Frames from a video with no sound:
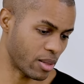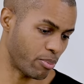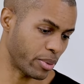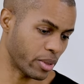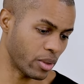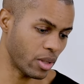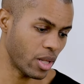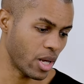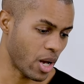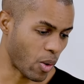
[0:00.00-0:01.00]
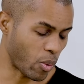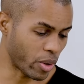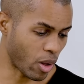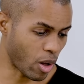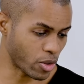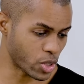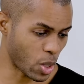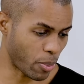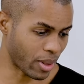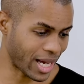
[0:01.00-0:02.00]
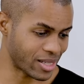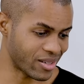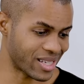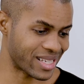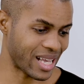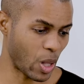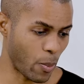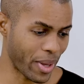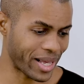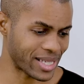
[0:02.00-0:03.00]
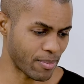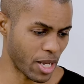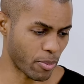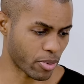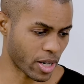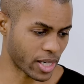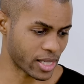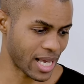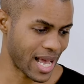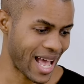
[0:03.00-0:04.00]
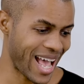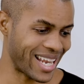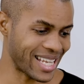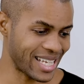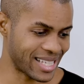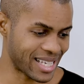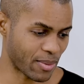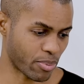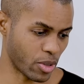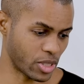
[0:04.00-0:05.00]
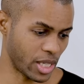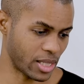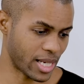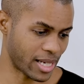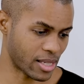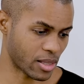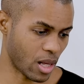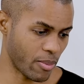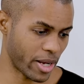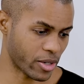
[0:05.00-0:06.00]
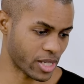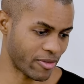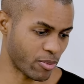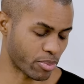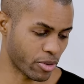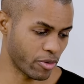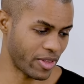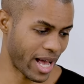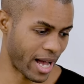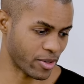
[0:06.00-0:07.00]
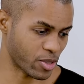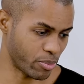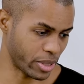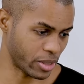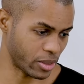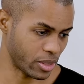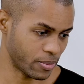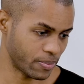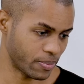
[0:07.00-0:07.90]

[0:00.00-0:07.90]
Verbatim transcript: The bill will also apply to cell based meat products and insect protein. Texas lawmakers have approved the House bill.